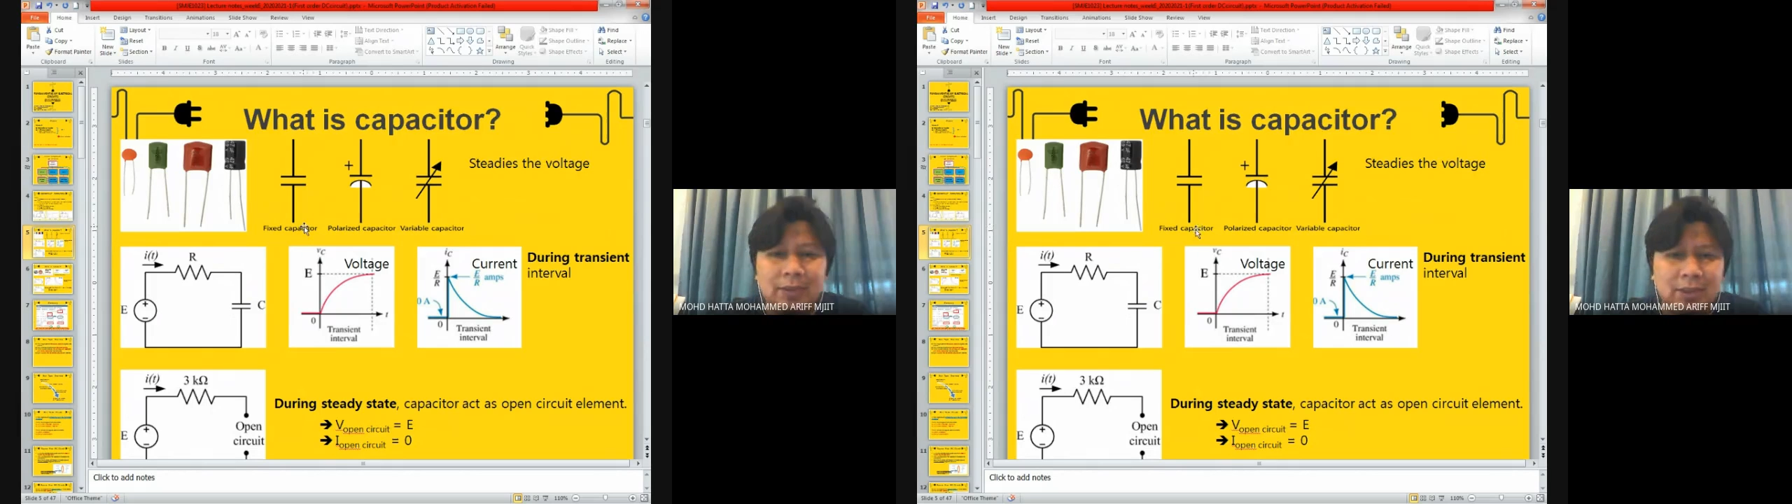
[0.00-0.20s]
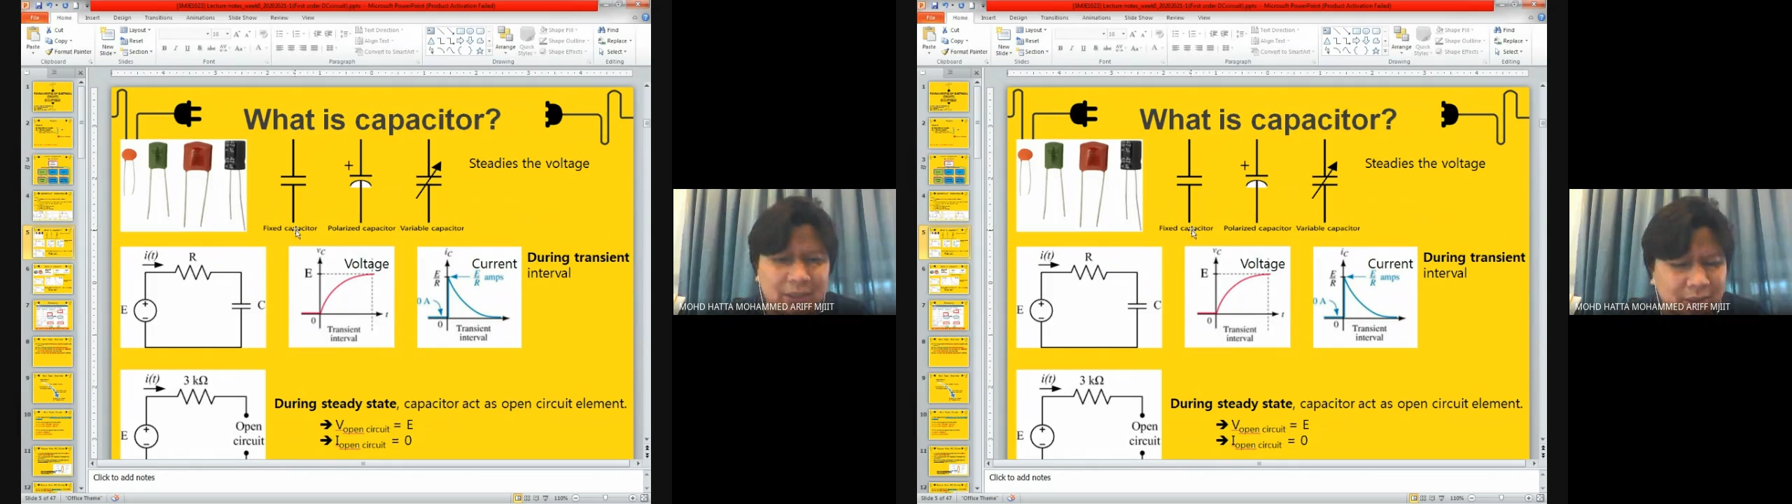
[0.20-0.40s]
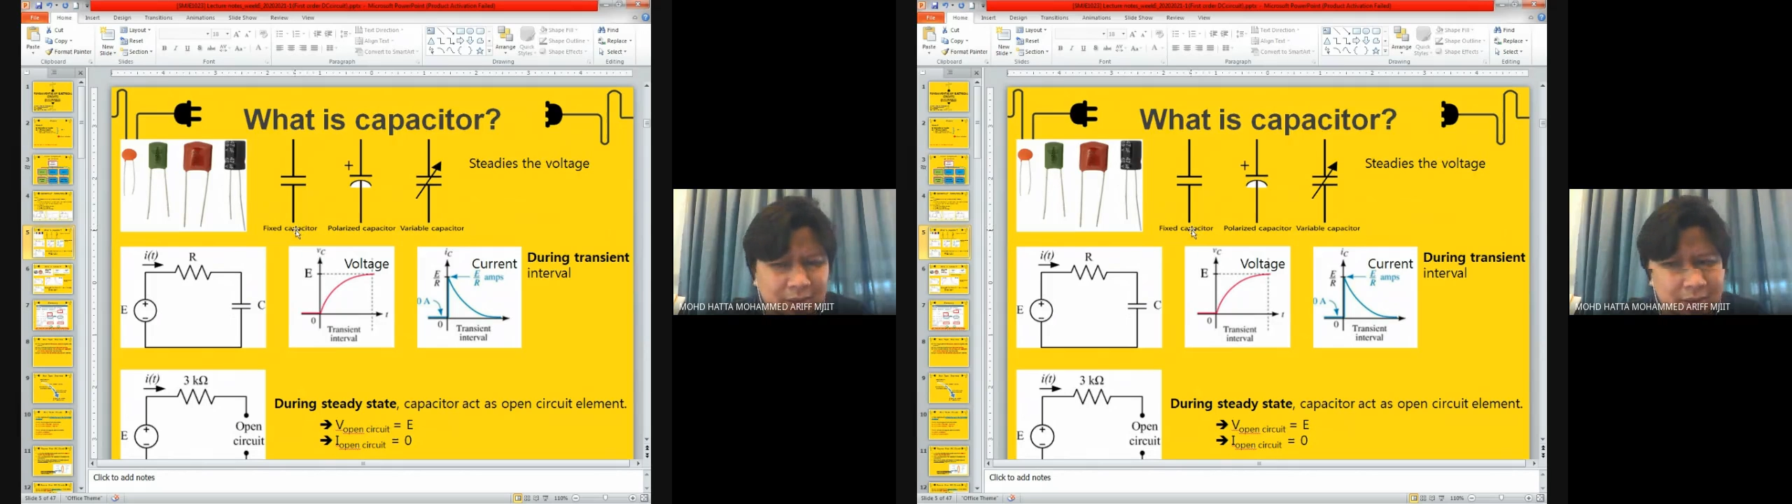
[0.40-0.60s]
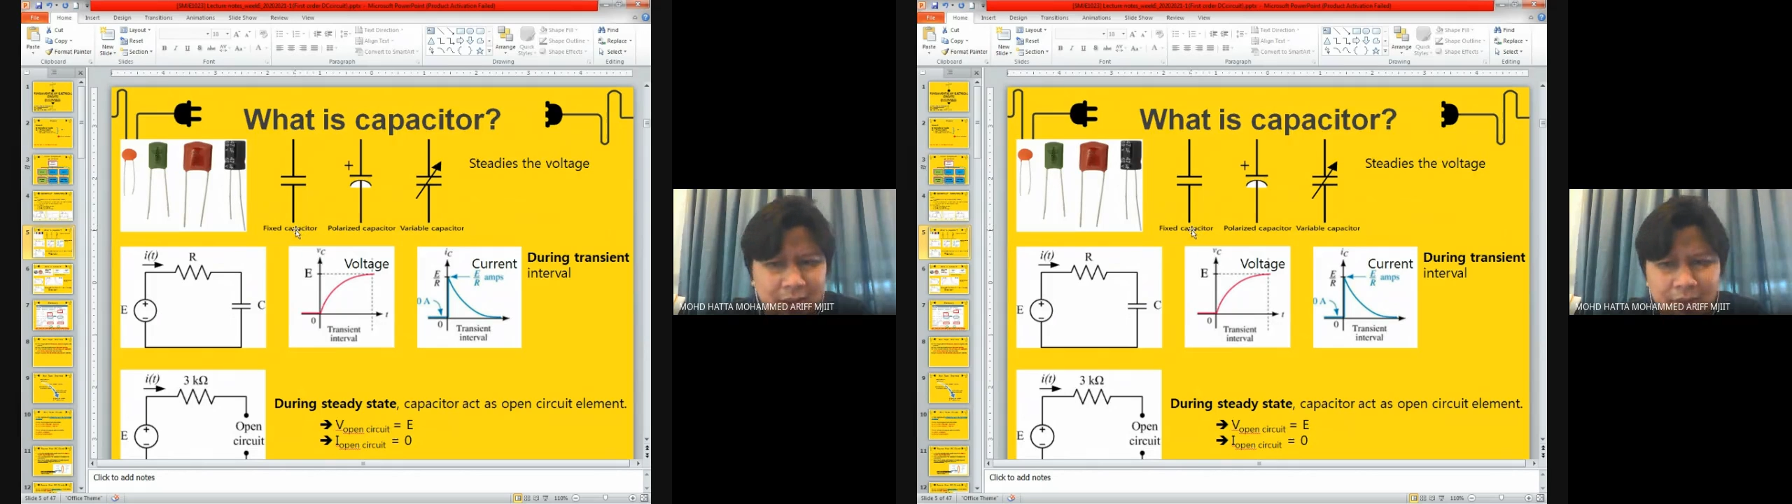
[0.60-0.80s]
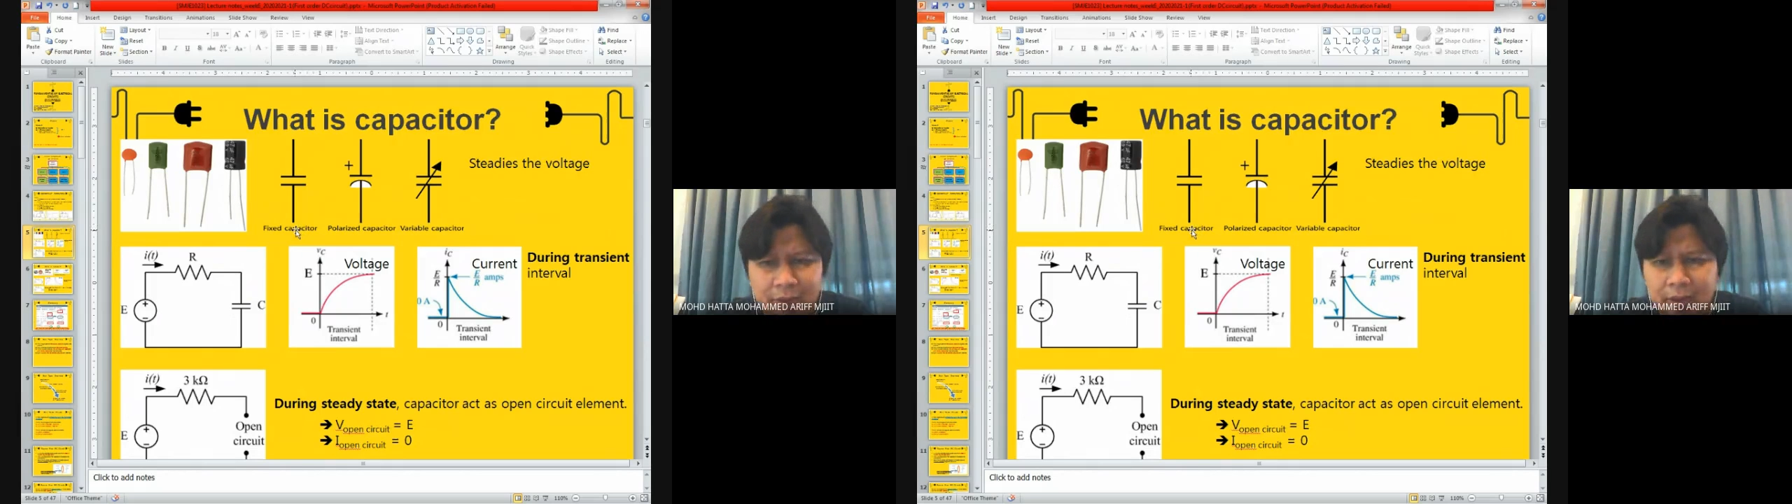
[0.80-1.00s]
I think
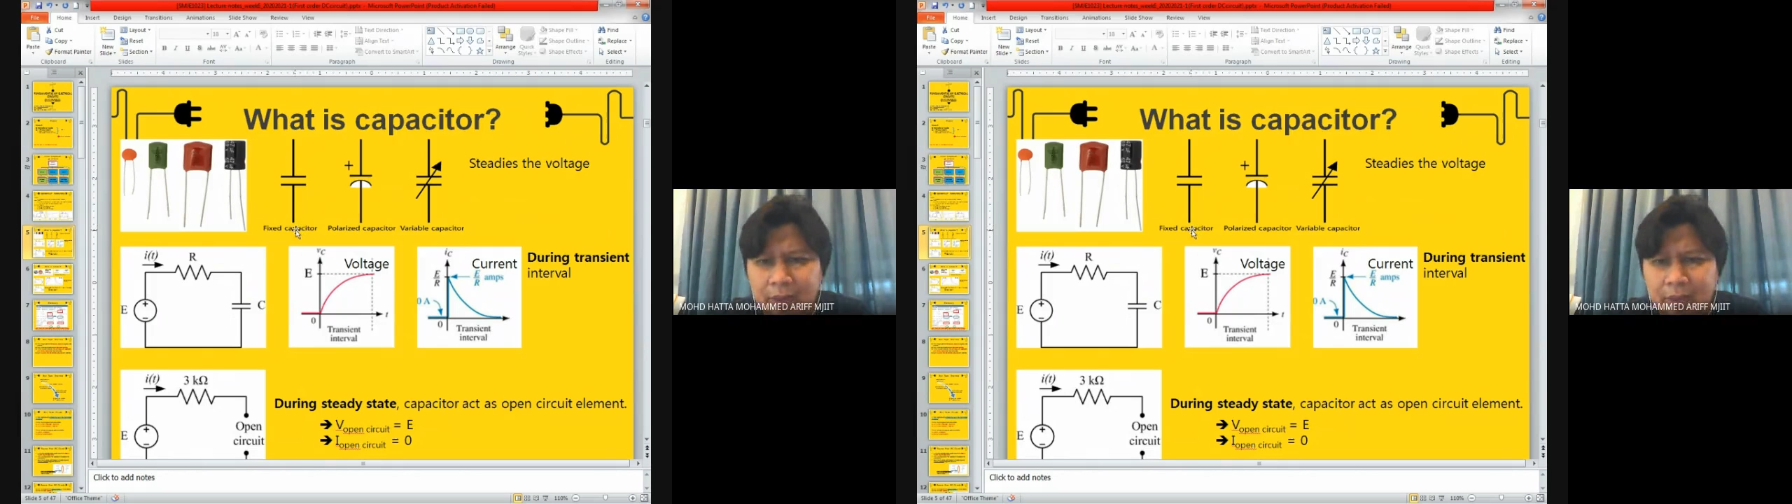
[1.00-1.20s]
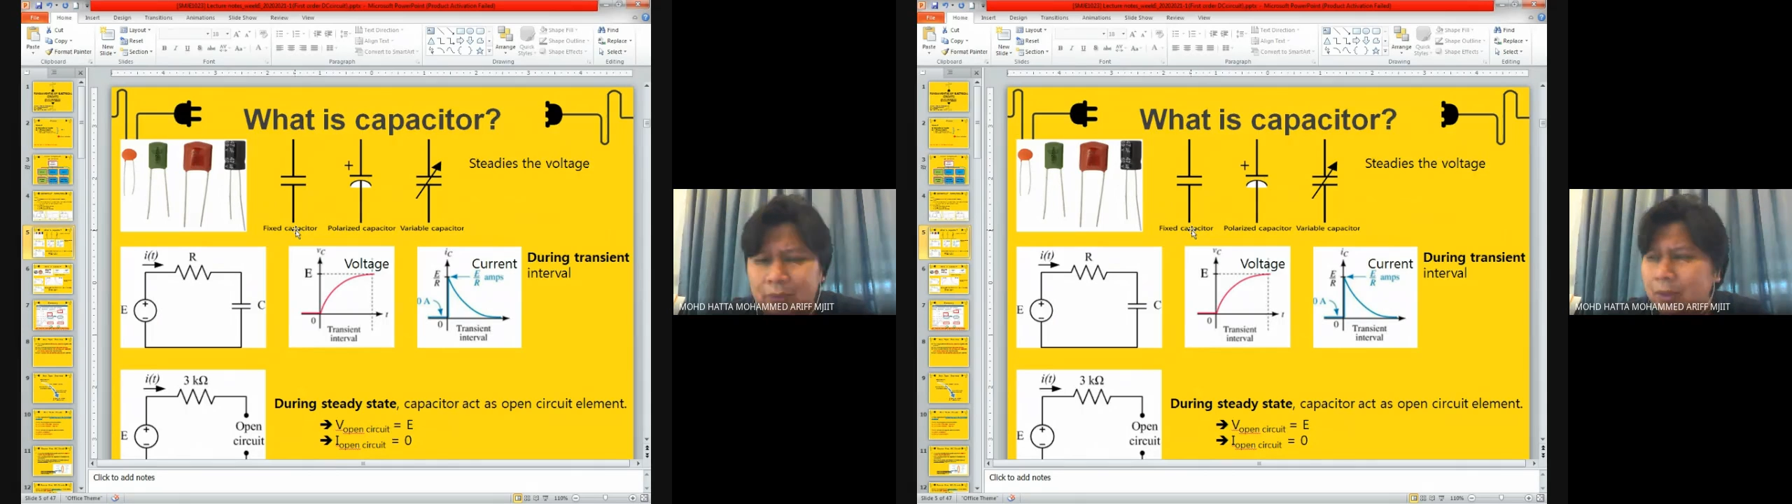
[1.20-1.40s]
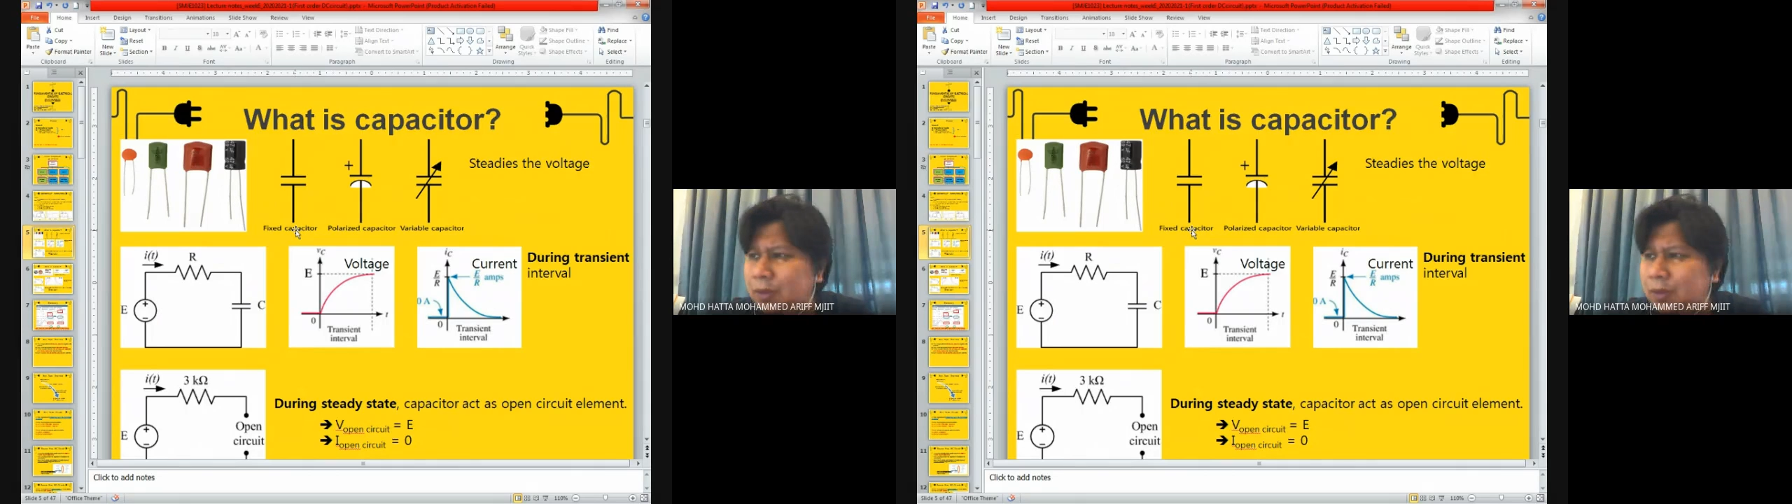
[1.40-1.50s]
everyone